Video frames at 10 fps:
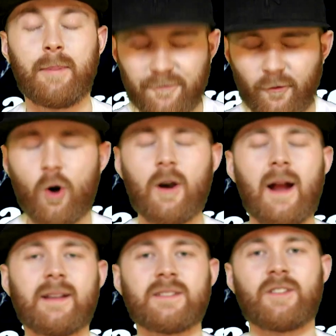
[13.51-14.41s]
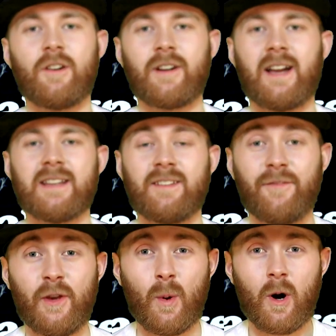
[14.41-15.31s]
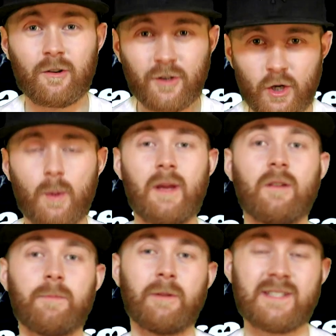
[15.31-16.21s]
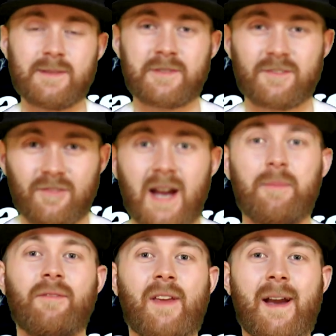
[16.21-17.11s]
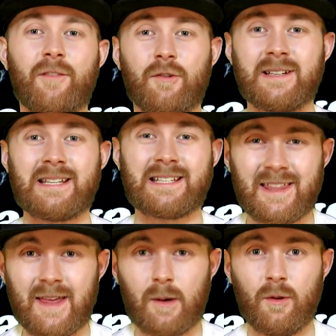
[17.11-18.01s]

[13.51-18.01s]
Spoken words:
Before I get started, guys, if you are new here, please subscribe if you haven't already done that.